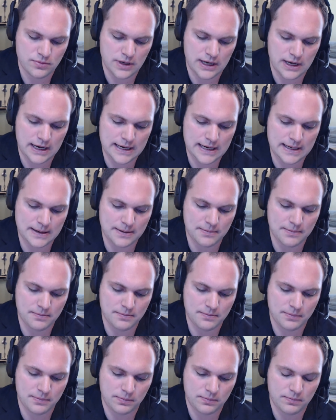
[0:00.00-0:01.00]

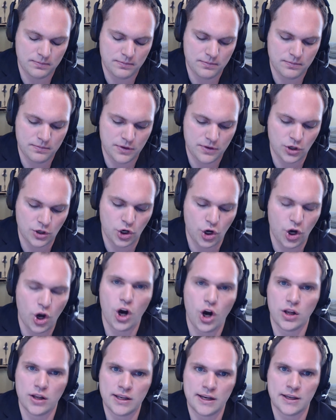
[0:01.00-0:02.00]
um, the
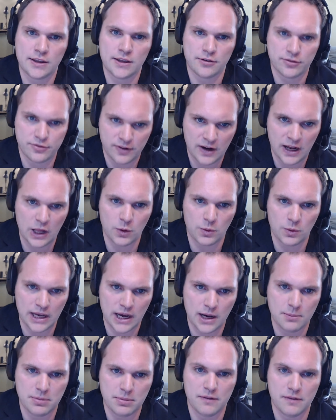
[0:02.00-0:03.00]
calling and the following
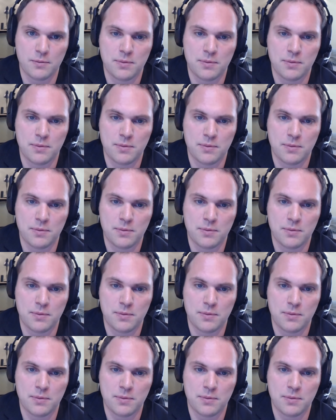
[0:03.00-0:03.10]
up of the